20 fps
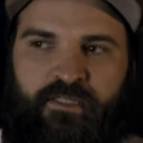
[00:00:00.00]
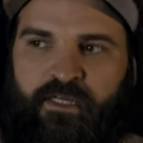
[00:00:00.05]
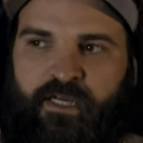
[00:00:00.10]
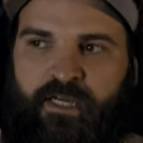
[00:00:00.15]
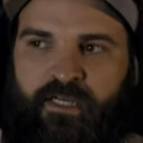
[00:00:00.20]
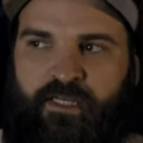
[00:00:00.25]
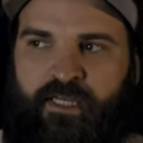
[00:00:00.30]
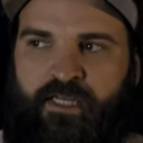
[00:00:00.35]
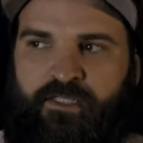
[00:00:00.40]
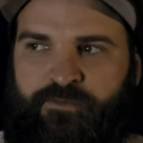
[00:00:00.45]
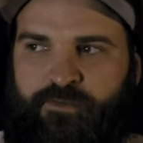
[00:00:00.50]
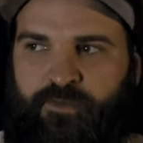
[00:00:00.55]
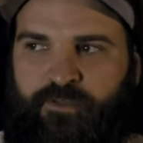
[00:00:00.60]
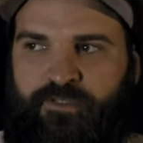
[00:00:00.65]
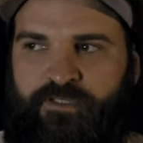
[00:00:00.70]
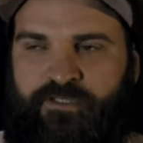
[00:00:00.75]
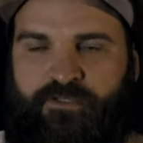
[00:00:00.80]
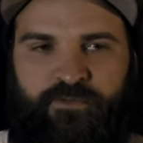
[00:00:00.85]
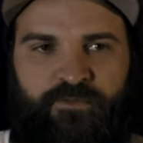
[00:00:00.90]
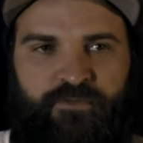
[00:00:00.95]
And that's what
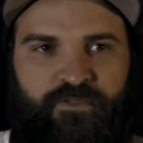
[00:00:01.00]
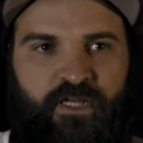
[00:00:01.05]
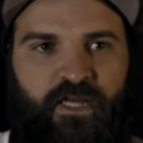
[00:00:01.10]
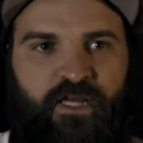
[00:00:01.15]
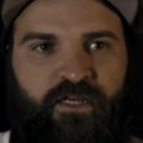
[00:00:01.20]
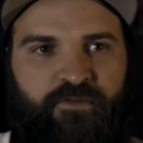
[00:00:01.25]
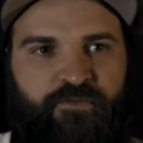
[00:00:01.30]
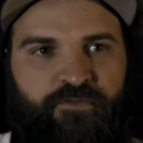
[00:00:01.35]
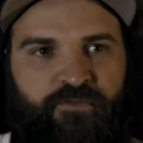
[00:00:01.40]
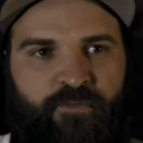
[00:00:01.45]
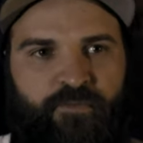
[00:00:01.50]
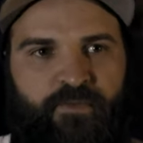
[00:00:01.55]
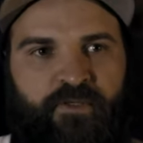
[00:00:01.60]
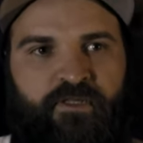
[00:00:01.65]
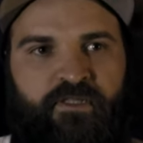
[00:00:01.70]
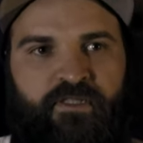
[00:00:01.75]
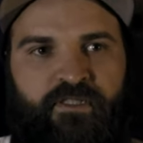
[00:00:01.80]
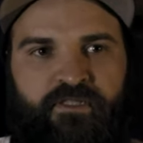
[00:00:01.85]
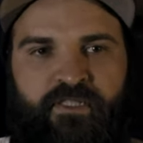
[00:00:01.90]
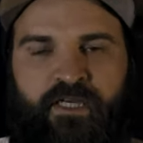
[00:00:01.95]
this was like for me.
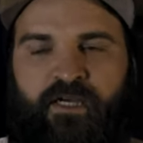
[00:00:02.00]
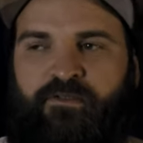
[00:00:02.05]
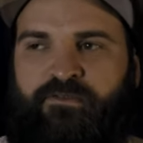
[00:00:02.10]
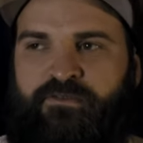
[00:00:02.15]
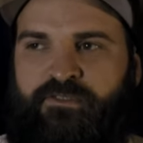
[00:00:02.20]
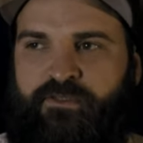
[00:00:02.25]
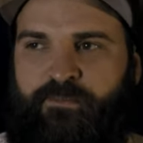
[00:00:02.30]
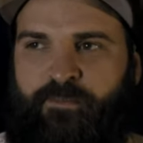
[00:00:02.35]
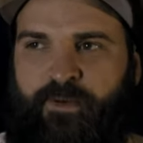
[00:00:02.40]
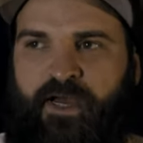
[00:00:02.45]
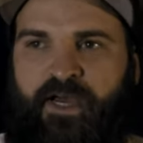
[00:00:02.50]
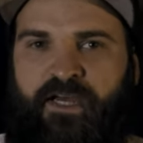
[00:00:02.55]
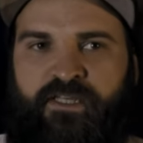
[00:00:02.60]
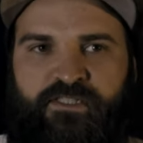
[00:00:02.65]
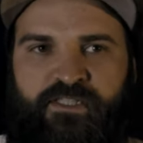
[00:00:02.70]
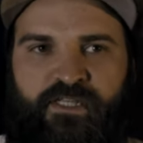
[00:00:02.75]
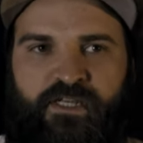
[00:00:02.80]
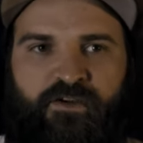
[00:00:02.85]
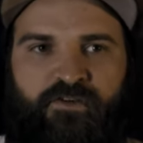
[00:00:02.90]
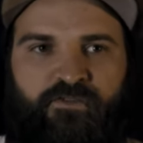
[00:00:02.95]
It tells the
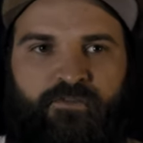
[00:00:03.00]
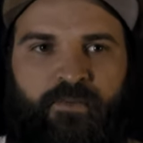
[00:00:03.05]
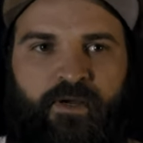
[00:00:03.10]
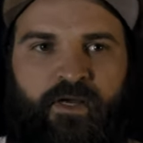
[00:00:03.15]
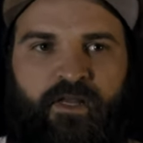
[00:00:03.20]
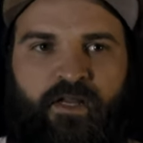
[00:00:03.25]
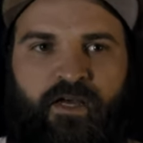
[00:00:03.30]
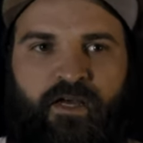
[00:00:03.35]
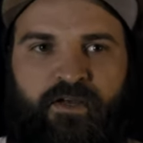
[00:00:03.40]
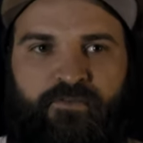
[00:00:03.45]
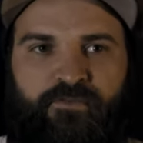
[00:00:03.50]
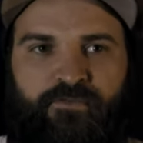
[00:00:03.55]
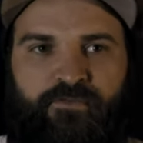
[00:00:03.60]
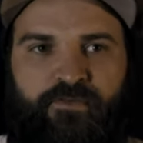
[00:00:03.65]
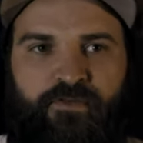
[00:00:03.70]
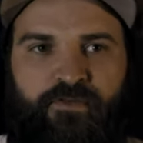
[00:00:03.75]
past year of my life.